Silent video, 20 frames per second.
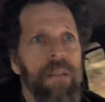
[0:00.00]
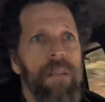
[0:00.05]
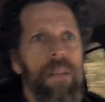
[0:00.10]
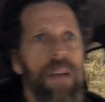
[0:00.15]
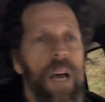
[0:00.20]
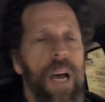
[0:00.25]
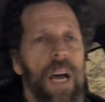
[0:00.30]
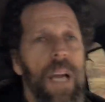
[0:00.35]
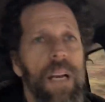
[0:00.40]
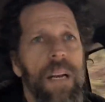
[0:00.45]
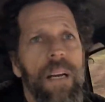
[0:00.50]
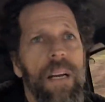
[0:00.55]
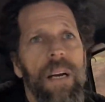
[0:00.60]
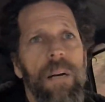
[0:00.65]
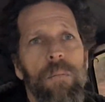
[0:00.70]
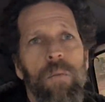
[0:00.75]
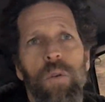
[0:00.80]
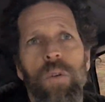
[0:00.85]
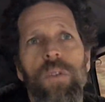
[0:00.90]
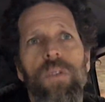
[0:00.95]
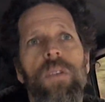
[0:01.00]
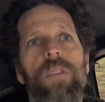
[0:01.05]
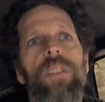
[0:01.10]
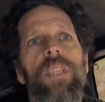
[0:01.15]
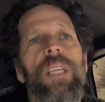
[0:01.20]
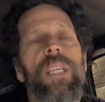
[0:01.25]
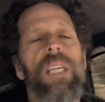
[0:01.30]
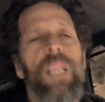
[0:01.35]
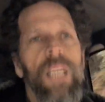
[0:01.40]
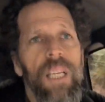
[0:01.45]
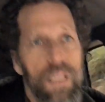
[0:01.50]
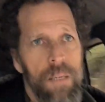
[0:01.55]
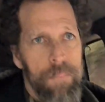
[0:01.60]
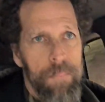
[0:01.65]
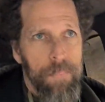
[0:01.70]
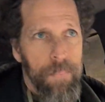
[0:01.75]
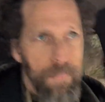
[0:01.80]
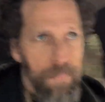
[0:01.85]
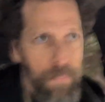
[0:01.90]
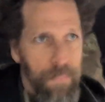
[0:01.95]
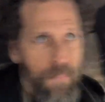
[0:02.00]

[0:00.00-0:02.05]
that will sneak in.